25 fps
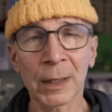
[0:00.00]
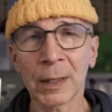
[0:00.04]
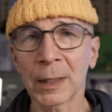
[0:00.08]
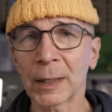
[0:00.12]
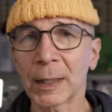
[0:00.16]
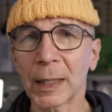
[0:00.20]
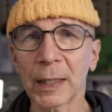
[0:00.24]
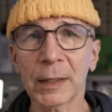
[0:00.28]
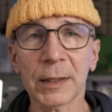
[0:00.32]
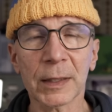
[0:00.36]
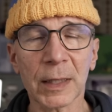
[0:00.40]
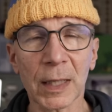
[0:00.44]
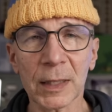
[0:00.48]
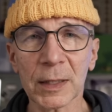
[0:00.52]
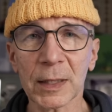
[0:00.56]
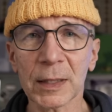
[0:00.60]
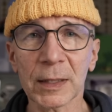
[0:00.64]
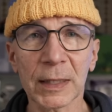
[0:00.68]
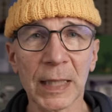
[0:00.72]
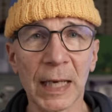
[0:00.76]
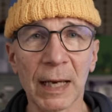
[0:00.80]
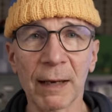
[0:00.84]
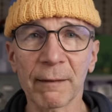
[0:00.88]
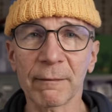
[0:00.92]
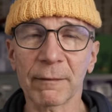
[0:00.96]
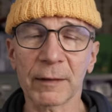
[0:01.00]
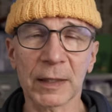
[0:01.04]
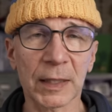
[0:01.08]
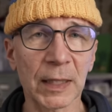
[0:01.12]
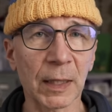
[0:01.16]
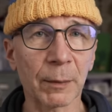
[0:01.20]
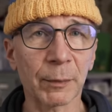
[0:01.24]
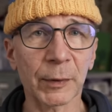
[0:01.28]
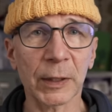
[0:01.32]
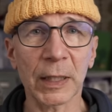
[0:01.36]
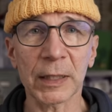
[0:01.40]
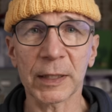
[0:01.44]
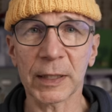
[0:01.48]
It doesn't have
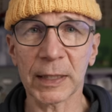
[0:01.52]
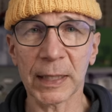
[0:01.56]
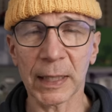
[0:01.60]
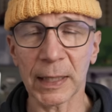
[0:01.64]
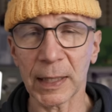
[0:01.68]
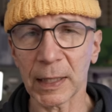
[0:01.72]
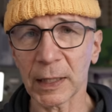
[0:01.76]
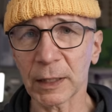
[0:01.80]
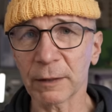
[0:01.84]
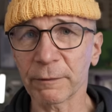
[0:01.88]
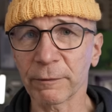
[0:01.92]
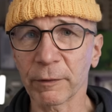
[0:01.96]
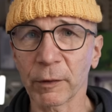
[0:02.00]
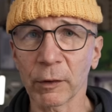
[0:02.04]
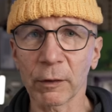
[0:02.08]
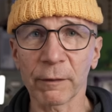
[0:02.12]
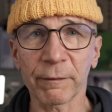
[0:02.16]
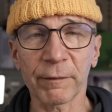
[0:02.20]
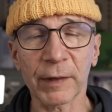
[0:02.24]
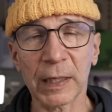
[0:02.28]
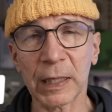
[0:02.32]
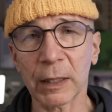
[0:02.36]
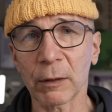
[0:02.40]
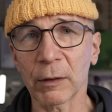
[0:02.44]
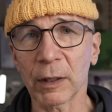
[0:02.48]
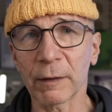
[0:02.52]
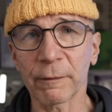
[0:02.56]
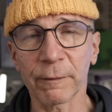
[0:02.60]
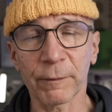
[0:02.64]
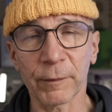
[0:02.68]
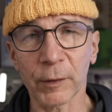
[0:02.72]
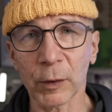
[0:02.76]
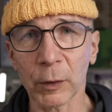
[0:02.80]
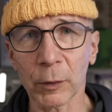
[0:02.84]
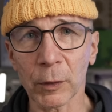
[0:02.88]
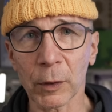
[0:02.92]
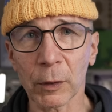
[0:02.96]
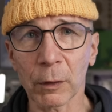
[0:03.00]
separate settings for video and
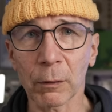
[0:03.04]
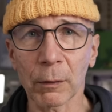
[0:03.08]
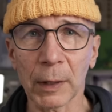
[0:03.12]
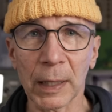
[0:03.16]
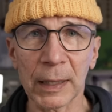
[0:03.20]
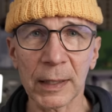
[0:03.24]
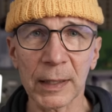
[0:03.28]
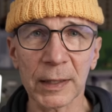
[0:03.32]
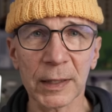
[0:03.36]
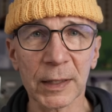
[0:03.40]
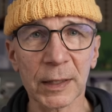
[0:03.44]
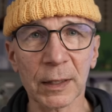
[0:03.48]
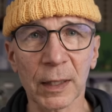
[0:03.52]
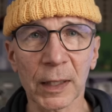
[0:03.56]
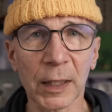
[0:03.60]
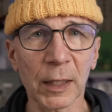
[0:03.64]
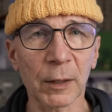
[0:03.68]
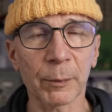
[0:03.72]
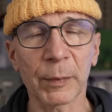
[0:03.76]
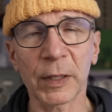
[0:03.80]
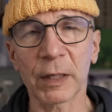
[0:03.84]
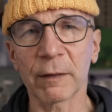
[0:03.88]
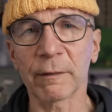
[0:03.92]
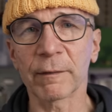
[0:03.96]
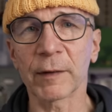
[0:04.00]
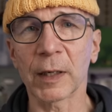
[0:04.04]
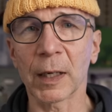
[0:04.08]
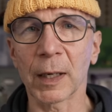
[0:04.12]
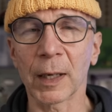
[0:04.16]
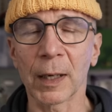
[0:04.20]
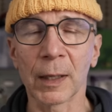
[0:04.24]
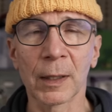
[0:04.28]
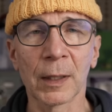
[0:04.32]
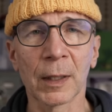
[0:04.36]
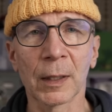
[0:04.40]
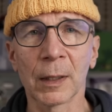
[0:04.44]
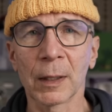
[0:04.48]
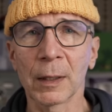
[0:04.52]
photo and it's a little bit of a,
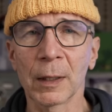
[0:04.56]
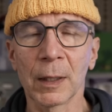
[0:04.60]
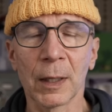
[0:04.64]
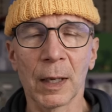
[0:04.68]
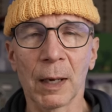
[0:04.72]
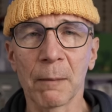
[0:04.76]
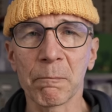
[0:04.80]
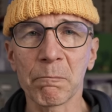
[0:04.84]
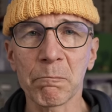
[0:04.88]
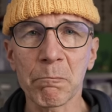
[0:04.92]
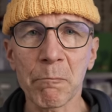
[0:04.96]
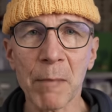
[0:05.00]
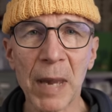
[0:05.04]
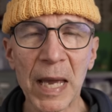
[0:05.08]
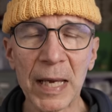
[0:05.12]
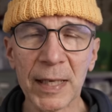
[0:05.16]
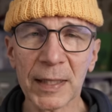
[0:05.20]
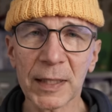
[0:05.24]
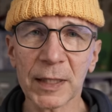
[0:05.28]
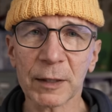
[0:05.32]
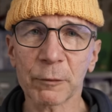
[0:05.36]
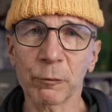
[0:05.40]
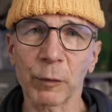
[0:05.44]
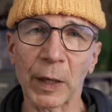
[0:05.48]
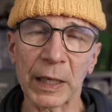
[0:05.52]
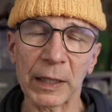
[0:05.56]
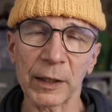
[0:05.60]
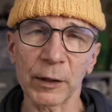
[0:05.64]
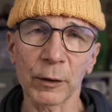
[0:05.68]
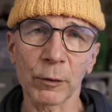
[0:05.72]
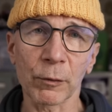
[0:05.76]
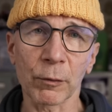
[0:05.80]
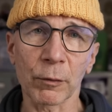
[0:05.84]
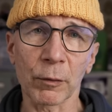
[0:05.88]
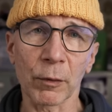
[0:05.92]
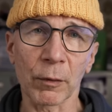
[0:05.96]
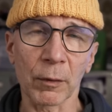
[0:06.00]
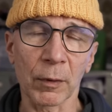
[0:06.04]
a mess when
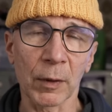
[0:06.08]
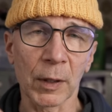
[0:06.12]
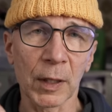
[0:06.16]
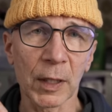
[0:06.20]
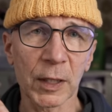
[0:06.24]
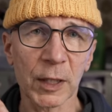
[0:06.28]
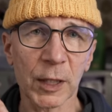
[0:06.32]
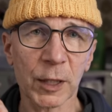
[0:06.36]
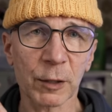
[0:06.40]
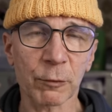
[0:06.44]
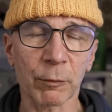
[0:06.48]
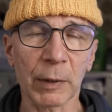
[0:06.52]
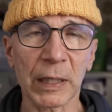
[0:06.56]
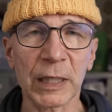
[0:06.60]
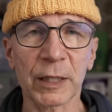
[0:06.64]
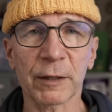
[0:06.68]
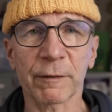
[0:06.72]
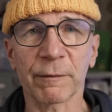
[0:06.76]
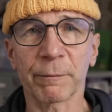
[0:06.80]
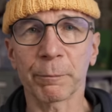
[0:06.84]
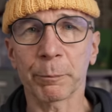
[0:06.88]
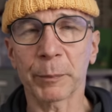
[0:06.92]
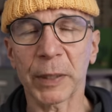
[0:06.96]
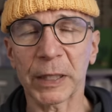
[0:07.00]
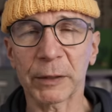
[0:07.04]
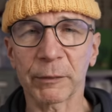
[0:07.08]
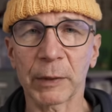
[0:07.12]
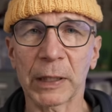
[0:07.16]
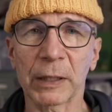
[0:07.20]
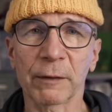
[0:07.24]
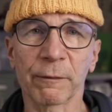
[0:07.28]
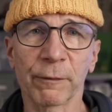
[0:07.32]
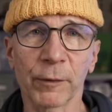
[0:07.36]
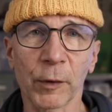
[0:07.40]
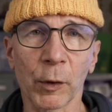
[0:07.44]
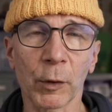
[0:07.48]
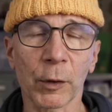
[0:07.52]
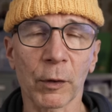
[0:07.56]
you switch between
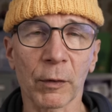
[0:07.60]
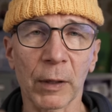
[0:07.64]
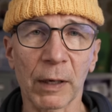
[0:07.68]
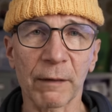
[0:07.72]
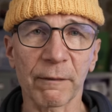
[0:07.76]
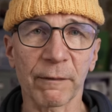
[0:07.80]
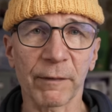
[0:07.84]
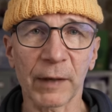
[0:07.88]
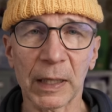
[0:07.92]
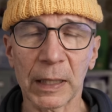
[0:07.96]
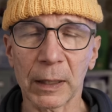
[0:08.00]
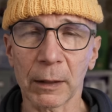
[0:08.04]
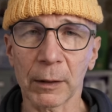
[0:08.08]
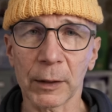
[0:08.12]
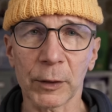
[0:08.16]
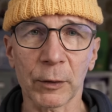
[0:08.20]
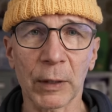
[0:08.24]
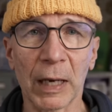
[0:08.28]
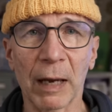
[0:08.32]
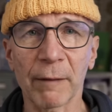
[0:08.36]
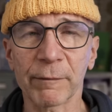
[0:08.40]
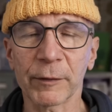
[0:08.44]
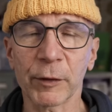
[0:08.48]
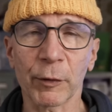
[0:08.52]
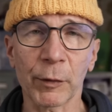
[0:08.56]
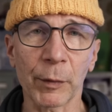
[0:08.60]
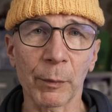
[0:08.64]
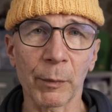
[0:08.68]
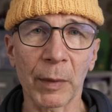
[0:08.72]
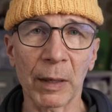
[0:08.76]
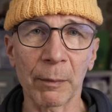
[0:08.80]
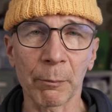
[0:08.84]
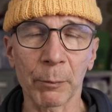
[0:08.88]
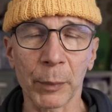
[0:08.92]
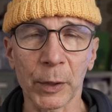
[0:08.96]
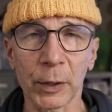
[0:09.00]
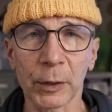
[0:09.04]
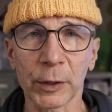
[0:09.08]
photo and video. You have to
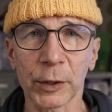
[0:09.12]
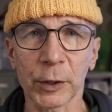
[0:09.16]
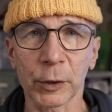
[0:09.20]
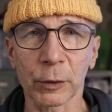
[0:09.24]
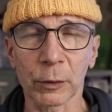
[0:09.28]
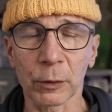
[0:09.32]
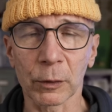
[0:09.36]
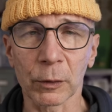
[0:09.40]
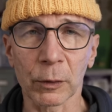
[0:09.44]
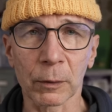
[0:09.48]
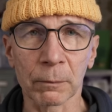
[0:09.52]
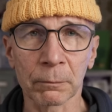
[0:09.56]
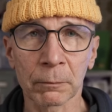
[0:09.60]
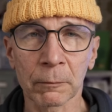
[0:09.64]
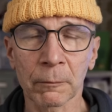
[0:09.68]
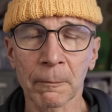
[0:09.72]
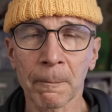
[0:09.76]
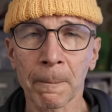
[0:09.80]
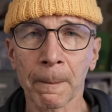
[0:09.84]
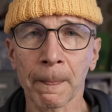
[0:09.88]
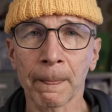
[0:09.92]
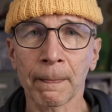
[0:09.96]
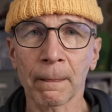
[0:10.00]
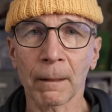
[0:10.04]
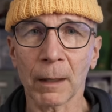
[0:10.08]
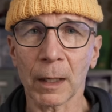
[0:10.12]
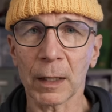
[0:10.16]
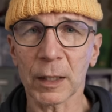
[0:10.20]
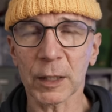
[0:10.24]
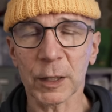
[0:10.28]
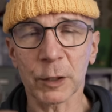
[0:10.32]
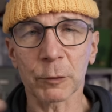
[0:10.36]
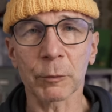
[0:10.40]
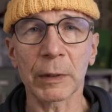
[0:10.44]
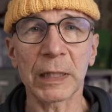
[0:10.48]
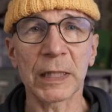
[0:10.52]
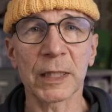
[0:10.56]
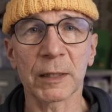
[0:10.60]
remember to uh,
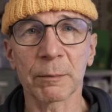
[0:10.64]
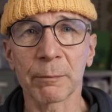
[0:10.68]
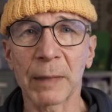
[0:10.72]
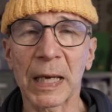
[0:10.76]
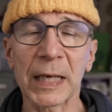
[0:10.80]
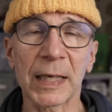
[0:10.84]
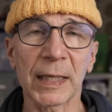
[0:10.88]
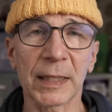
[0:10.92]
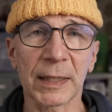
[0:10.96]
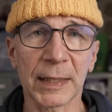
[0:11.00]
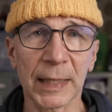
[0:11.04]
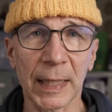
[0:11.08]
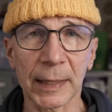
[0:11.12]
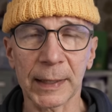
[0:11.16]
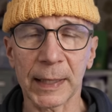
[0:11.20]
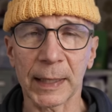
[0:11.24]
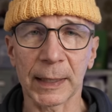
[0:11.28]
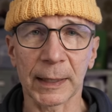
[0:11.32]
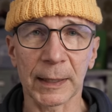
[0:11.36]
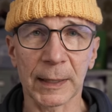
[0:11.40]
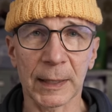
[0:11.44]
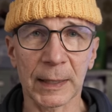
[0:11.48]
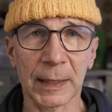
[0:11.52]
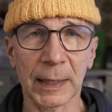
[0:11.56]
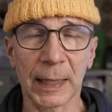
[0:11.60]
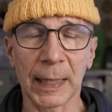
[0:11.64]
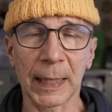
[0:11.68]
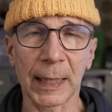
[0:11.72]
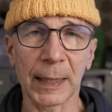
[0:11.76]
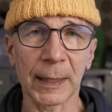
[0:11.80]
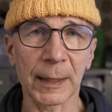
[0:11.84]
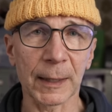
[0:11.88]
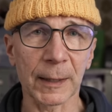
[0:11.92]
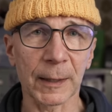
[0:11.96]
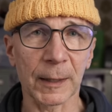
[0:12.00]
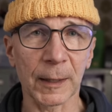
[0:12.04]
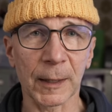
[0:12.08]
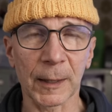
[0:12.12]
switch many settings
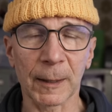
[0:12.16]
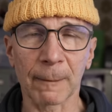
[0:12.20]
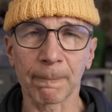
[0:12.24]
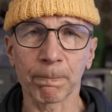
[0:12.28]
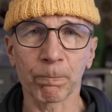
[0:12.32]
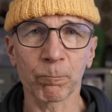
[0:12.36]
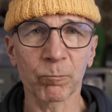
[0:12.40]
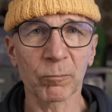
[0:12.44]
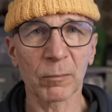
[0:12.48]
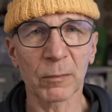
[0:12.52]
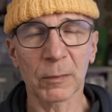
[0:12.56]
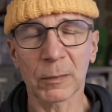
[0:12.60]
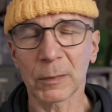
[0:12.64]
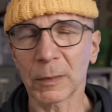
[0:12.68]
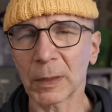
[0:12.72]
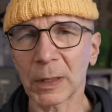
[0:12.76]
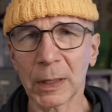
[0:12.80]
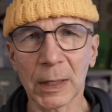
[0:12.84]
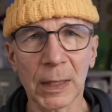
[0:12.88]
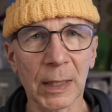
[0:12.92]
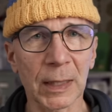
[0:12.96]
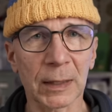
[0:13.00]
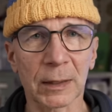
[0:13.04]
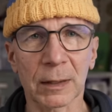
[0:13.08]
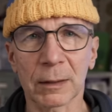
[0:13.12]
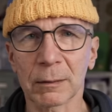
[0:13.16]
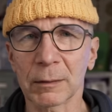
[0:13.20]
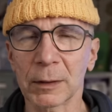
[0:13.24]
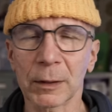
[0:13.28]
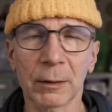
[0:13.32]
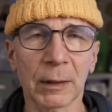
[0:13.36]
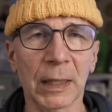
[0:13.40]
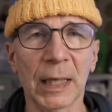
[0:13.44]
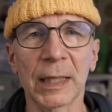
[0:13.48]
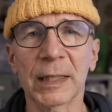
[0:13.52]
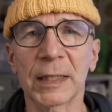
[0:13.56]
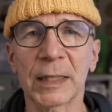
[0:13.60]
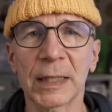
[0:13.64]
and um, it,
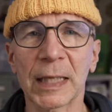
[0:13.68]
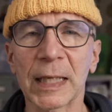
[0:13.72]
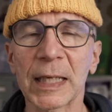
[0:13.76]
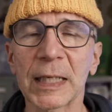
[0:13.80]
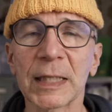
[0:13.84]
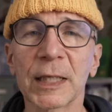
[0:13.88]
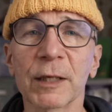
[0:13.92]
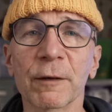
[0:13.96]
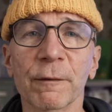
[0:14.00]
it's easy